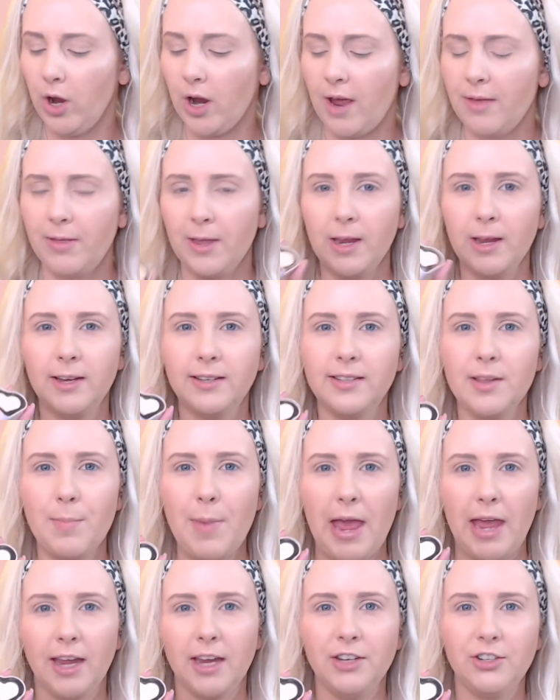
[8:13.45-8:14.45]
I think, because the
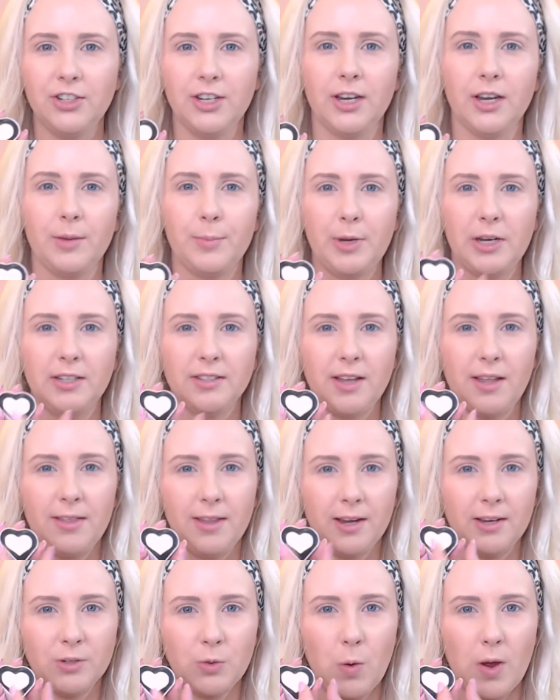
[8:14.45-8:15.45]
packaging, because I
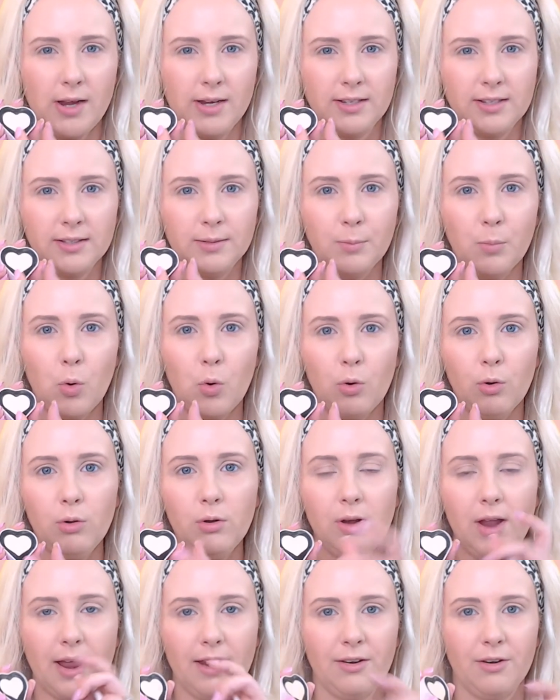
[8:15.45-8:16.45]
think it's quite
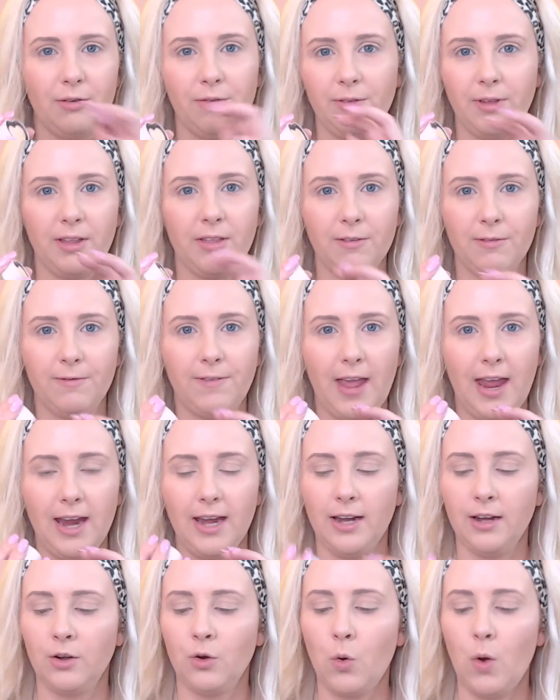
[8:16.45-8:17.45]
small, I don't think the
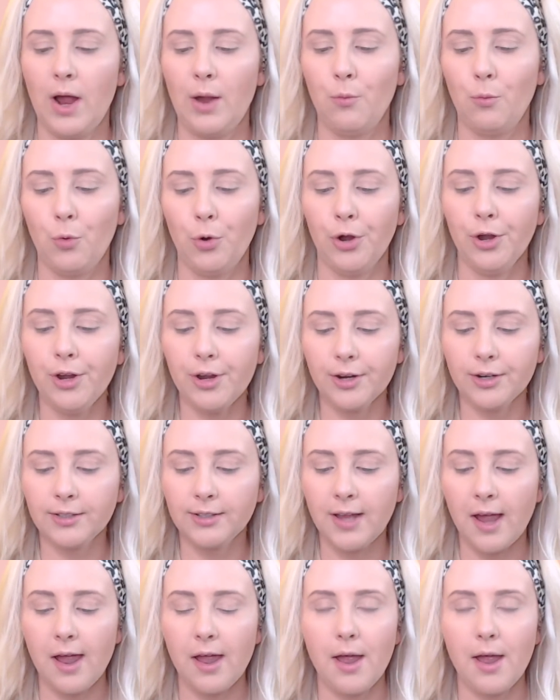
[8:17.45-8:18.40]
fan quite works.